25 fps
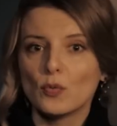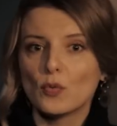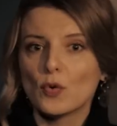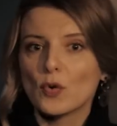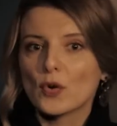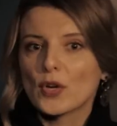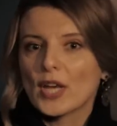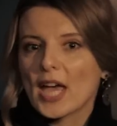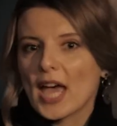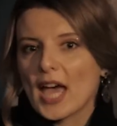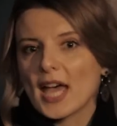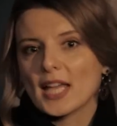
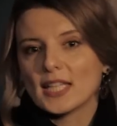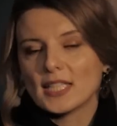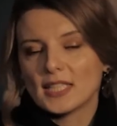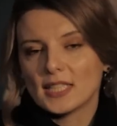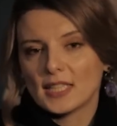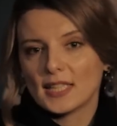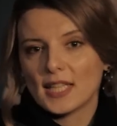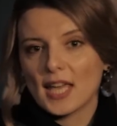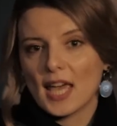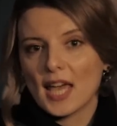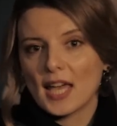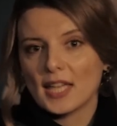forget
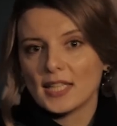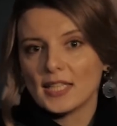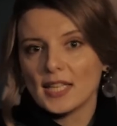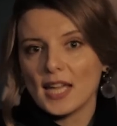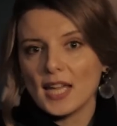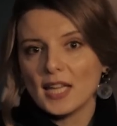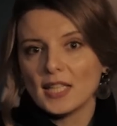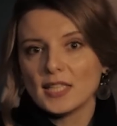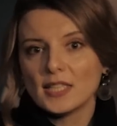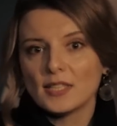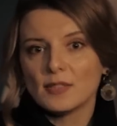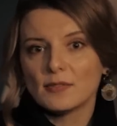their
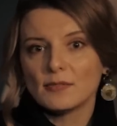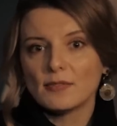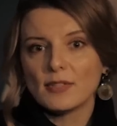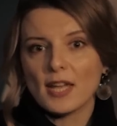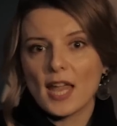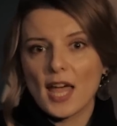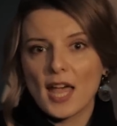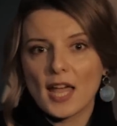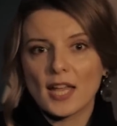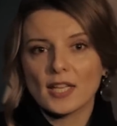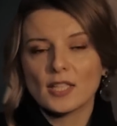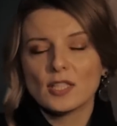native
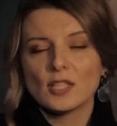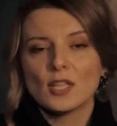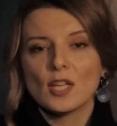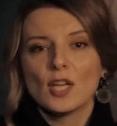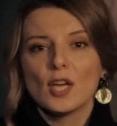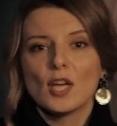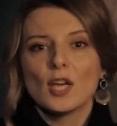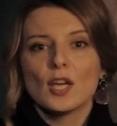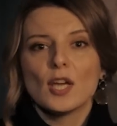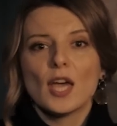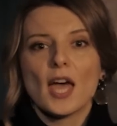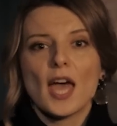land
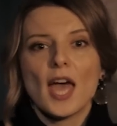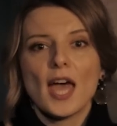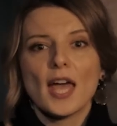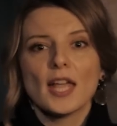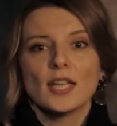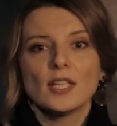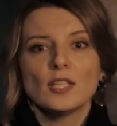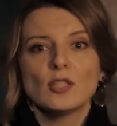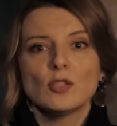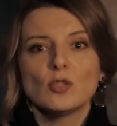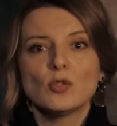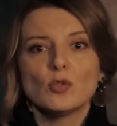
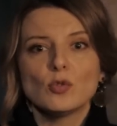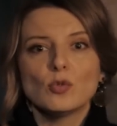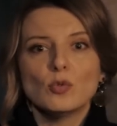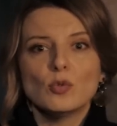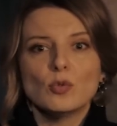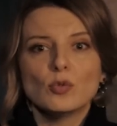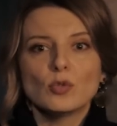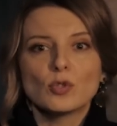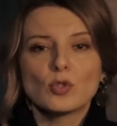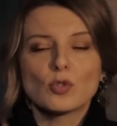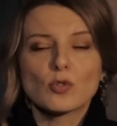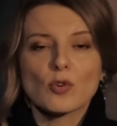and
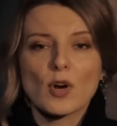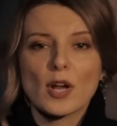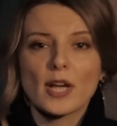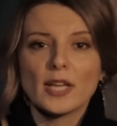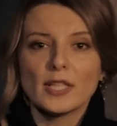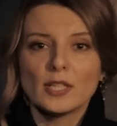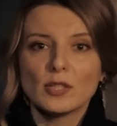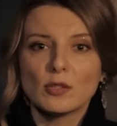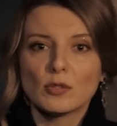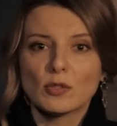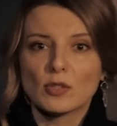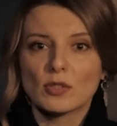to
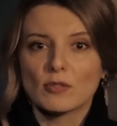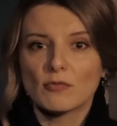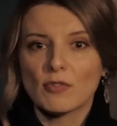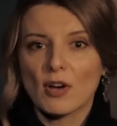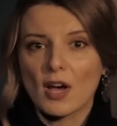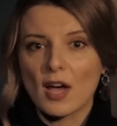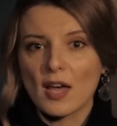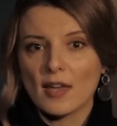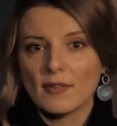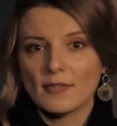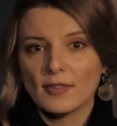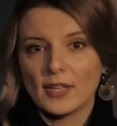try to
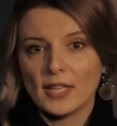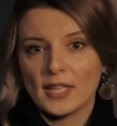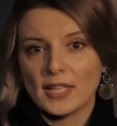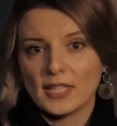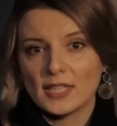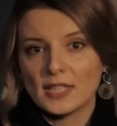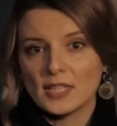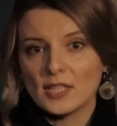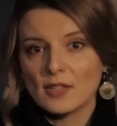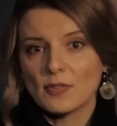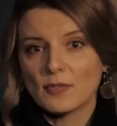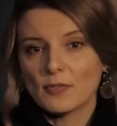survive in
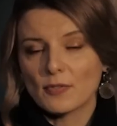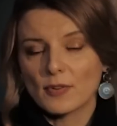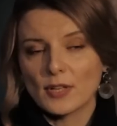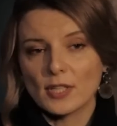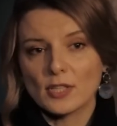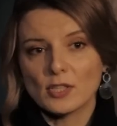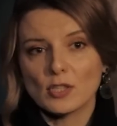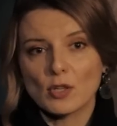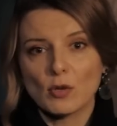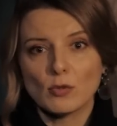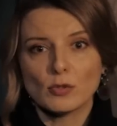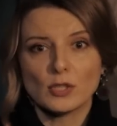a
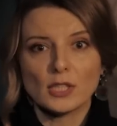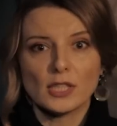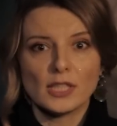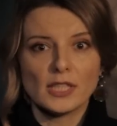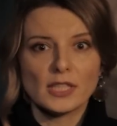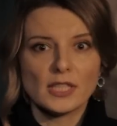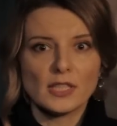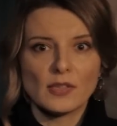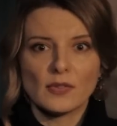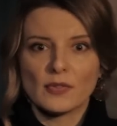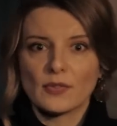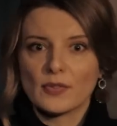different,
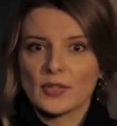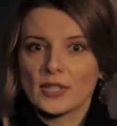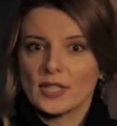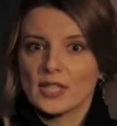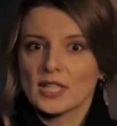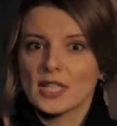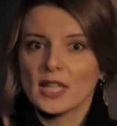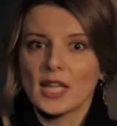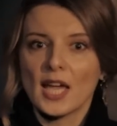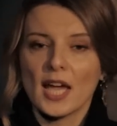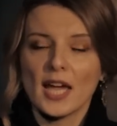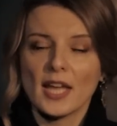totally
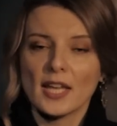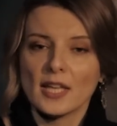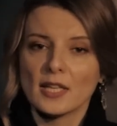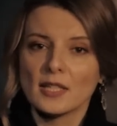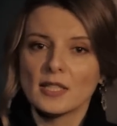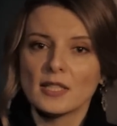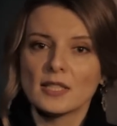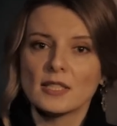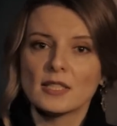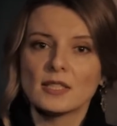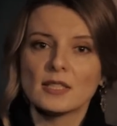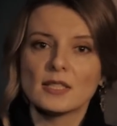different
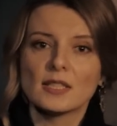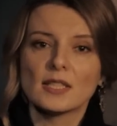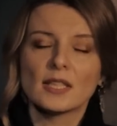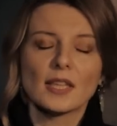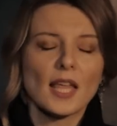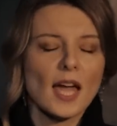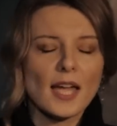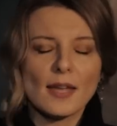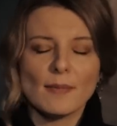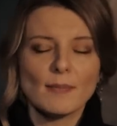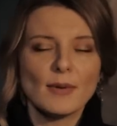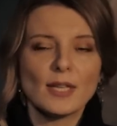
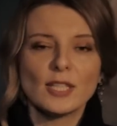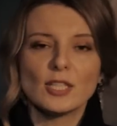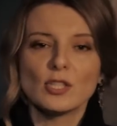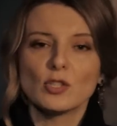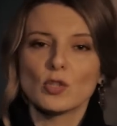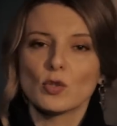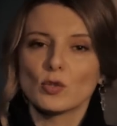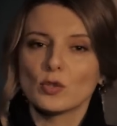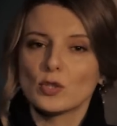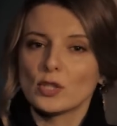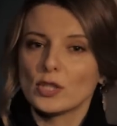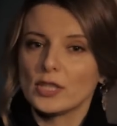climate,
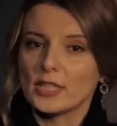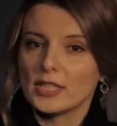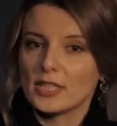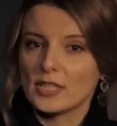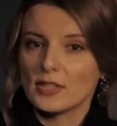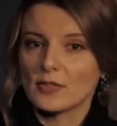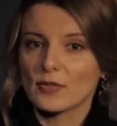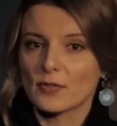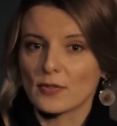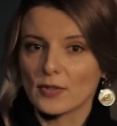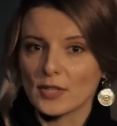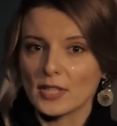totally
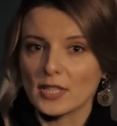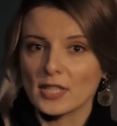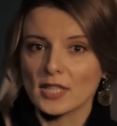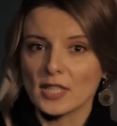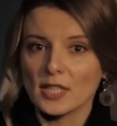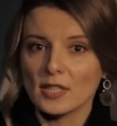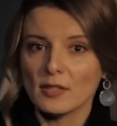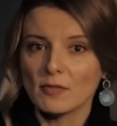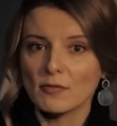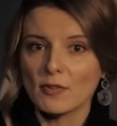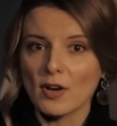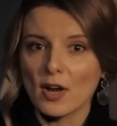different
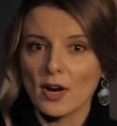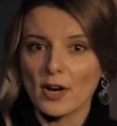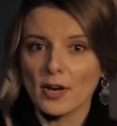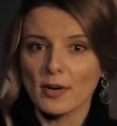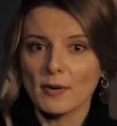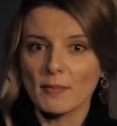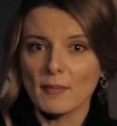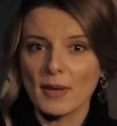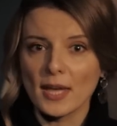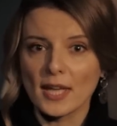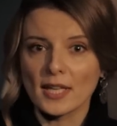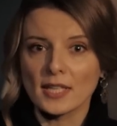
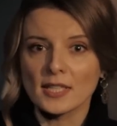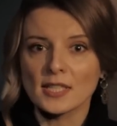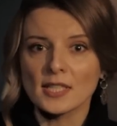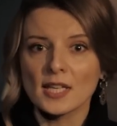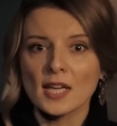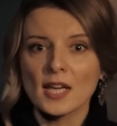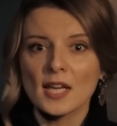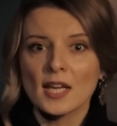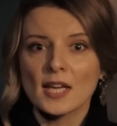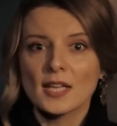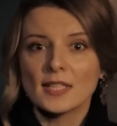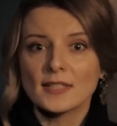environment,
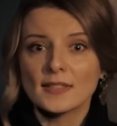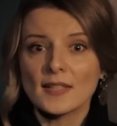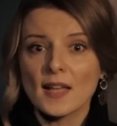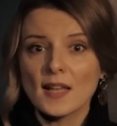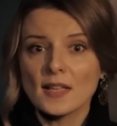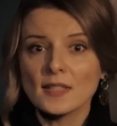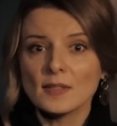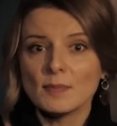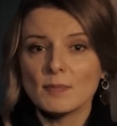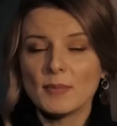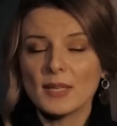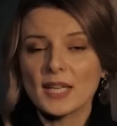
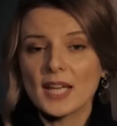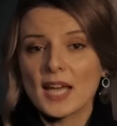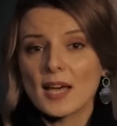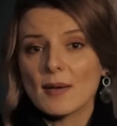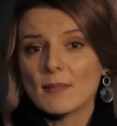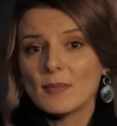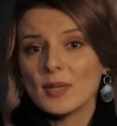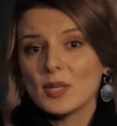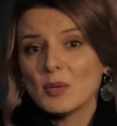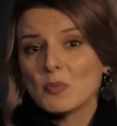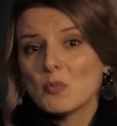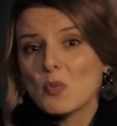thus
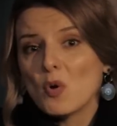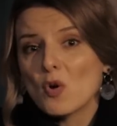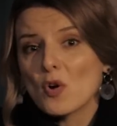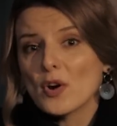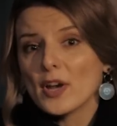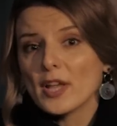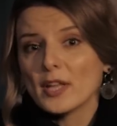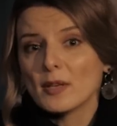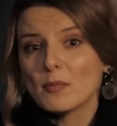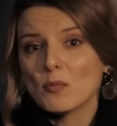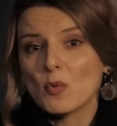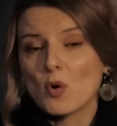becoming
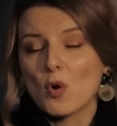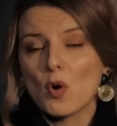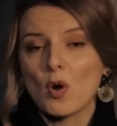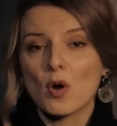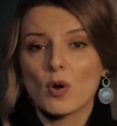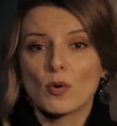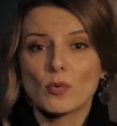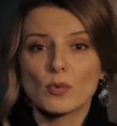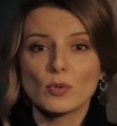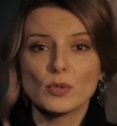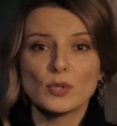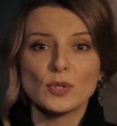more and
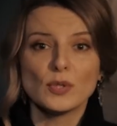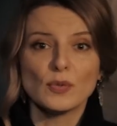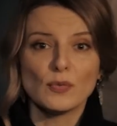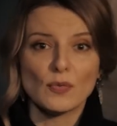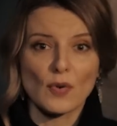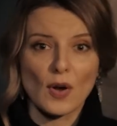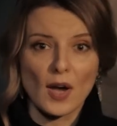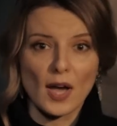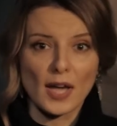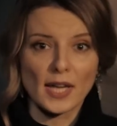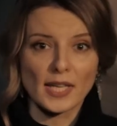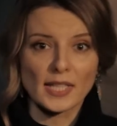more
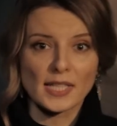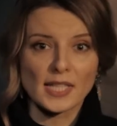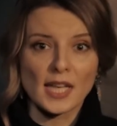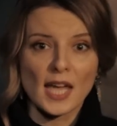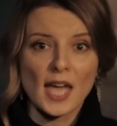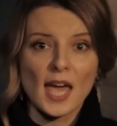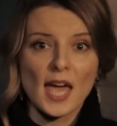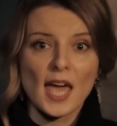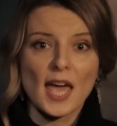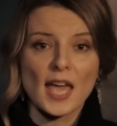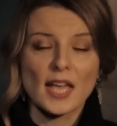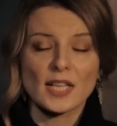Russified,
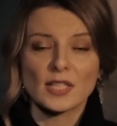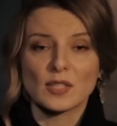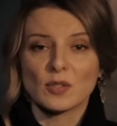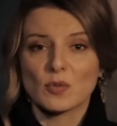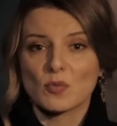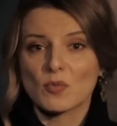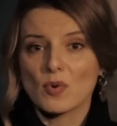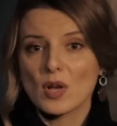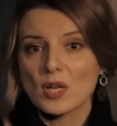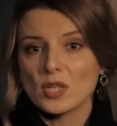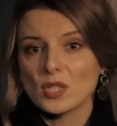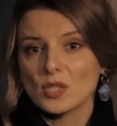as
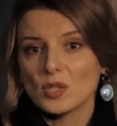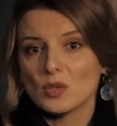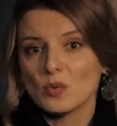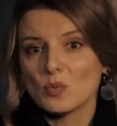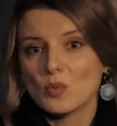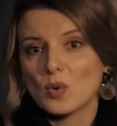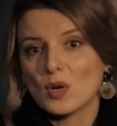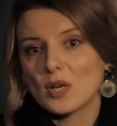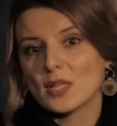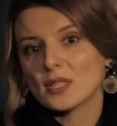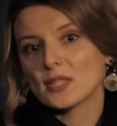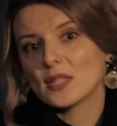
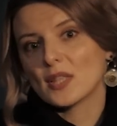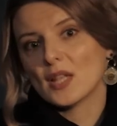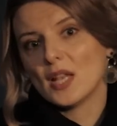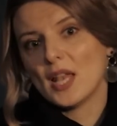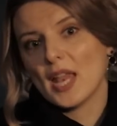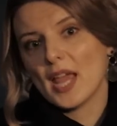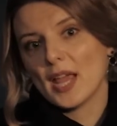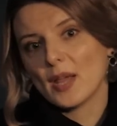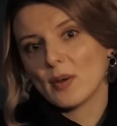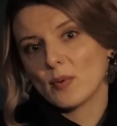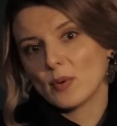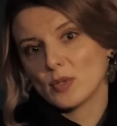Russian was the
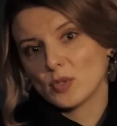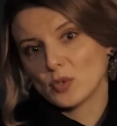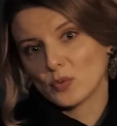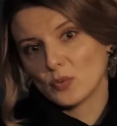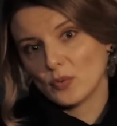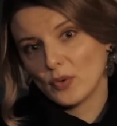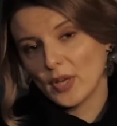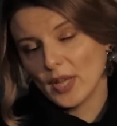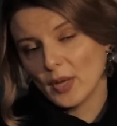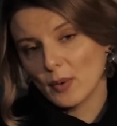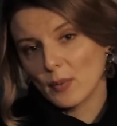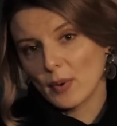language
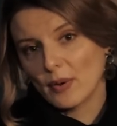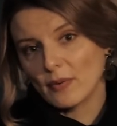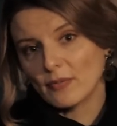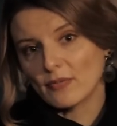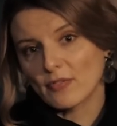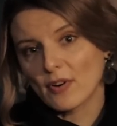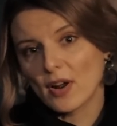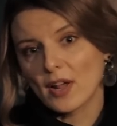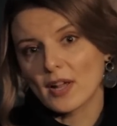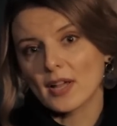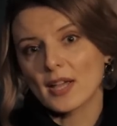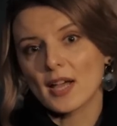of lingua
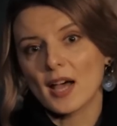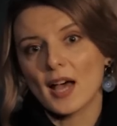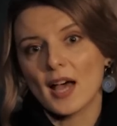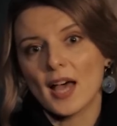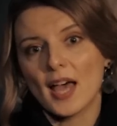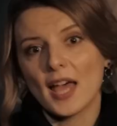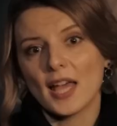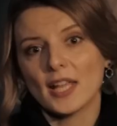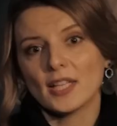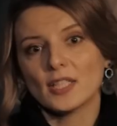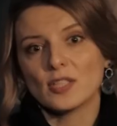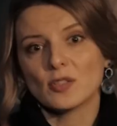franca
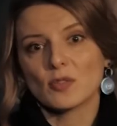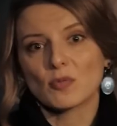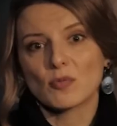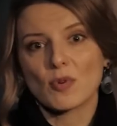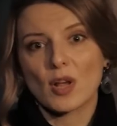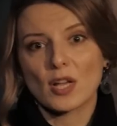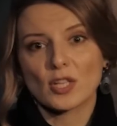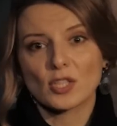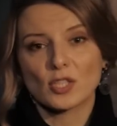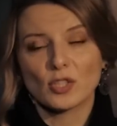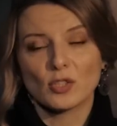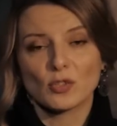and
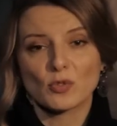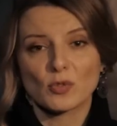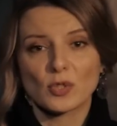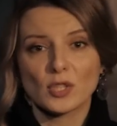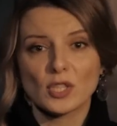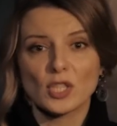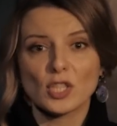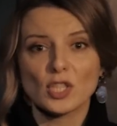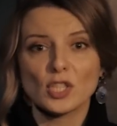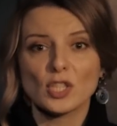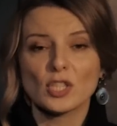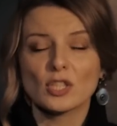Russian
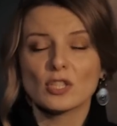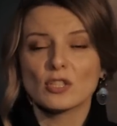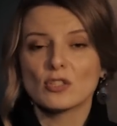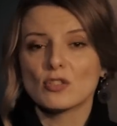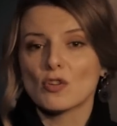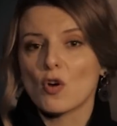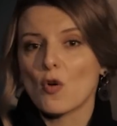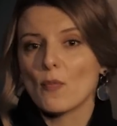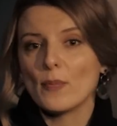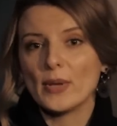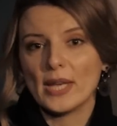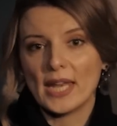traditions
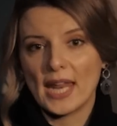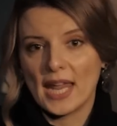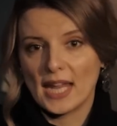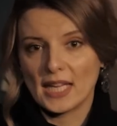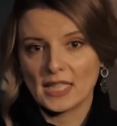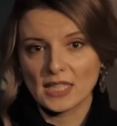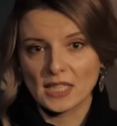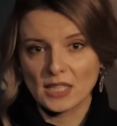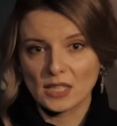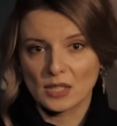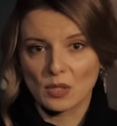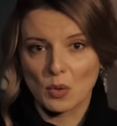
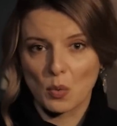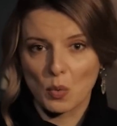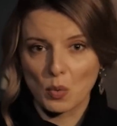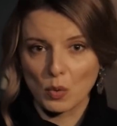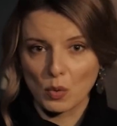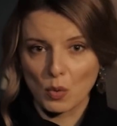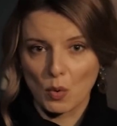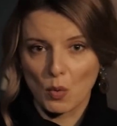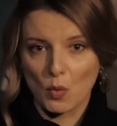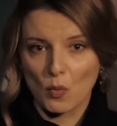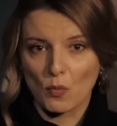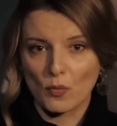dominated
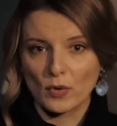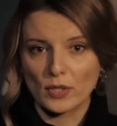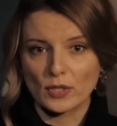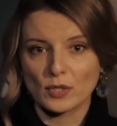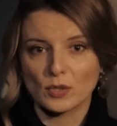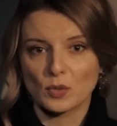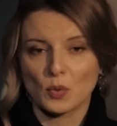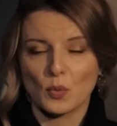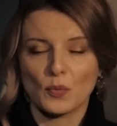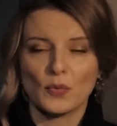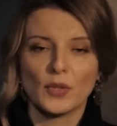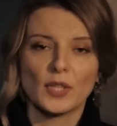all over
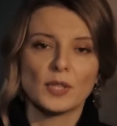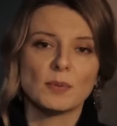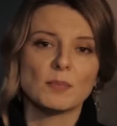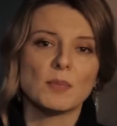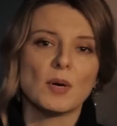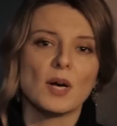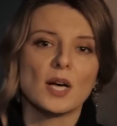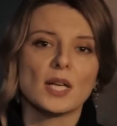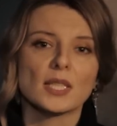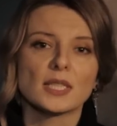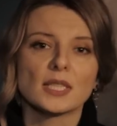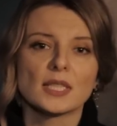Soviet
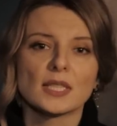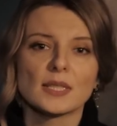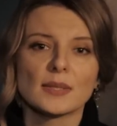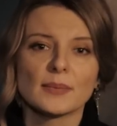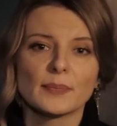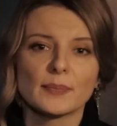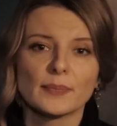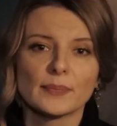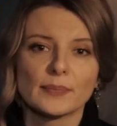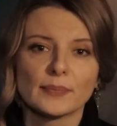parts.